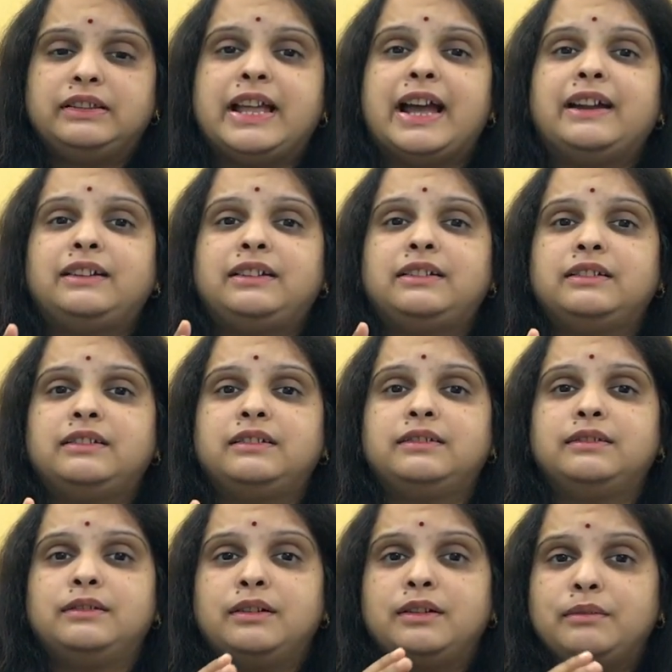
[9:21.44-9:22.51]
that uh,
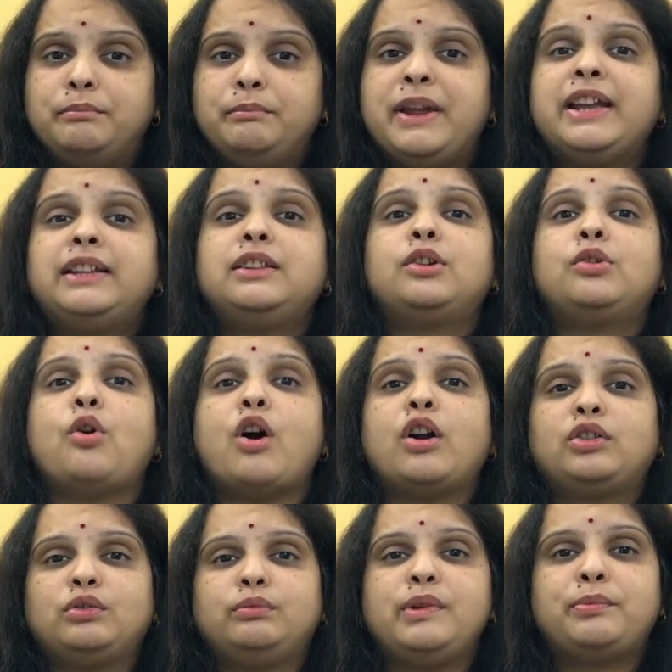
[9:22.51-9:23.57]
make the
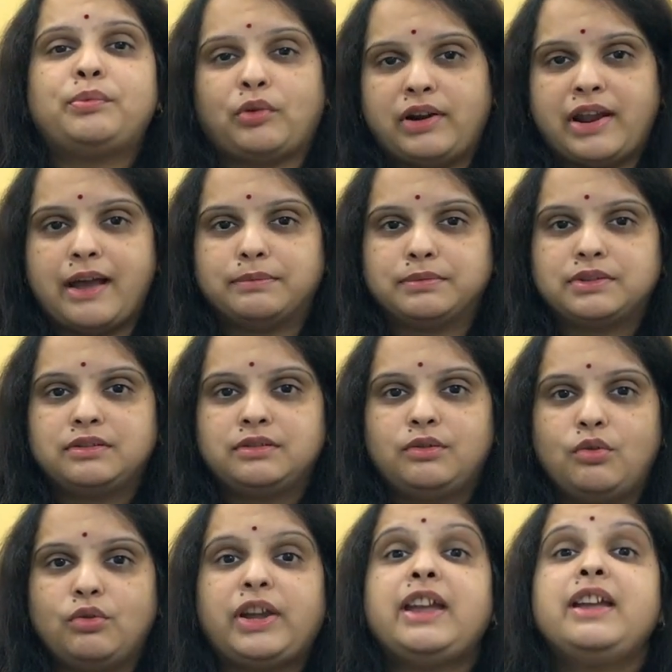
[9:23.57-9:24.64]
cord to be prolapse.
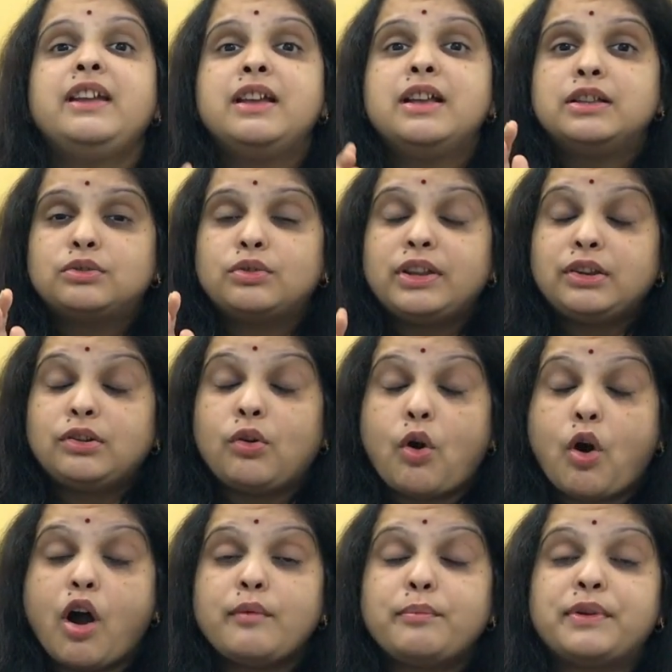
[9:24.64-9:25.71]
Okay, so in
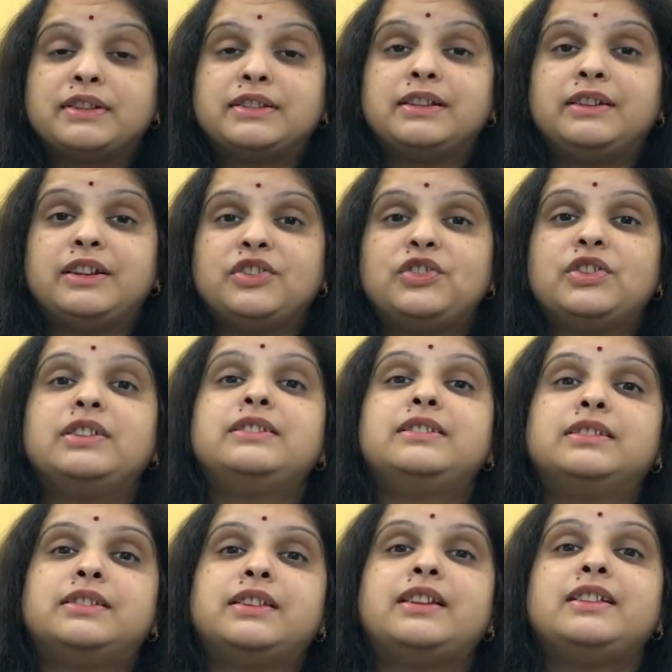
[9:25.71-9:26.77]
cord presentation,
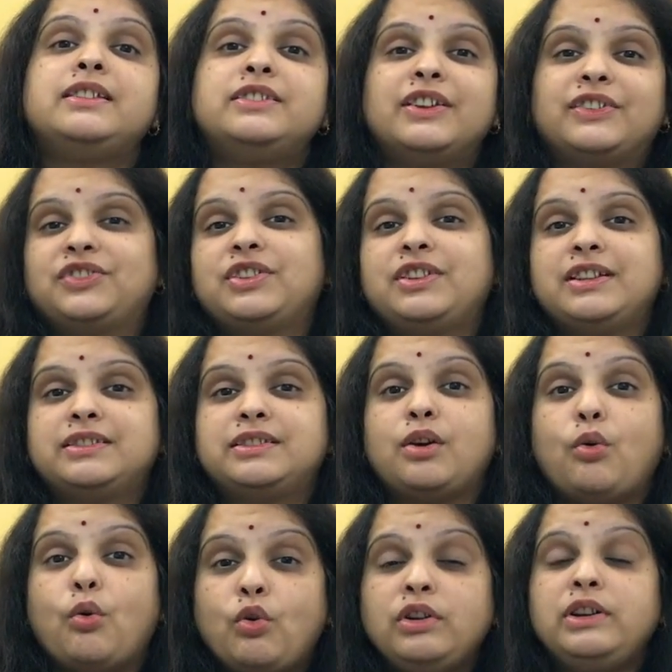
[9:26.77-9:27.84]
cesarean section is
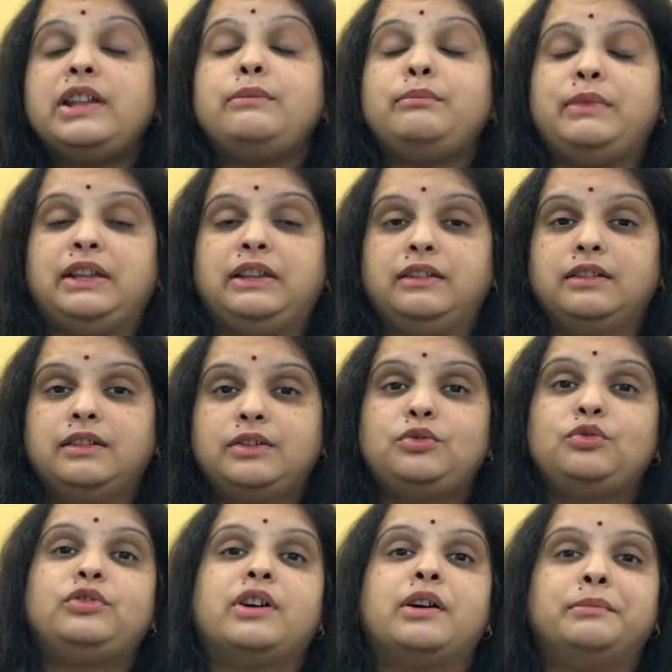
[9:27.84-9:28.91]
the only mean
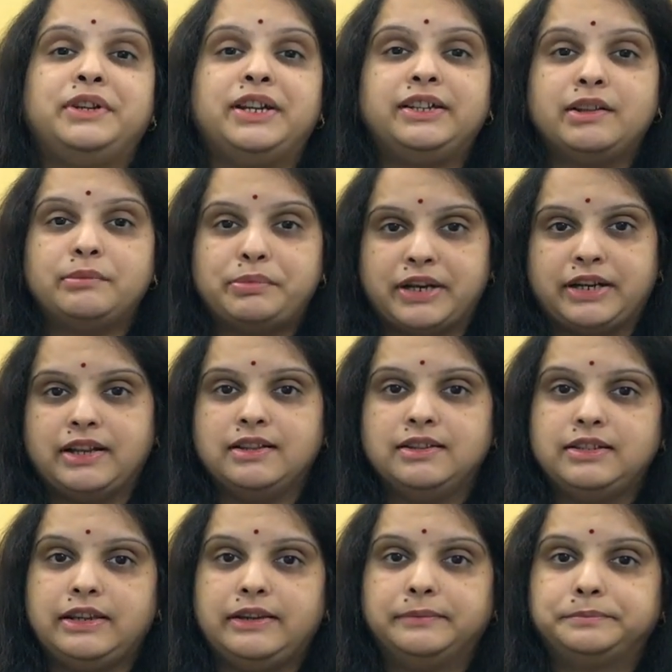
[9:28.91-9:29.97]
to terminate the
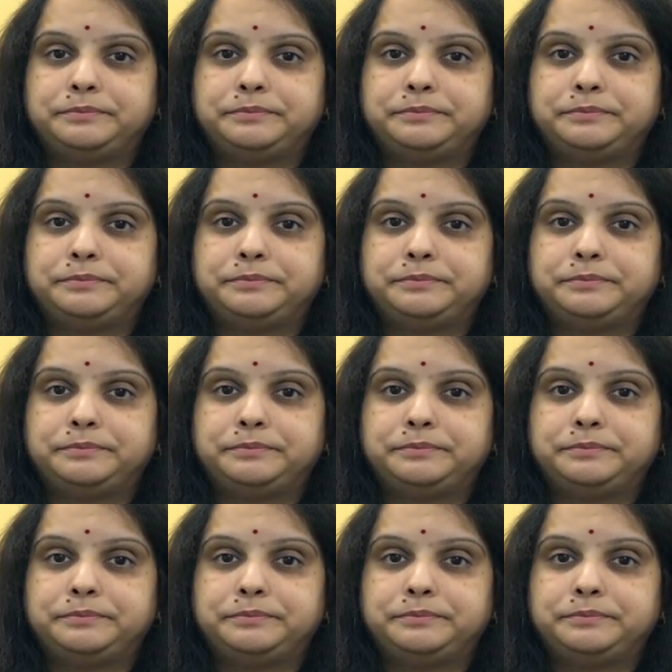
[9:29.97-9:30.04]
pregnancy.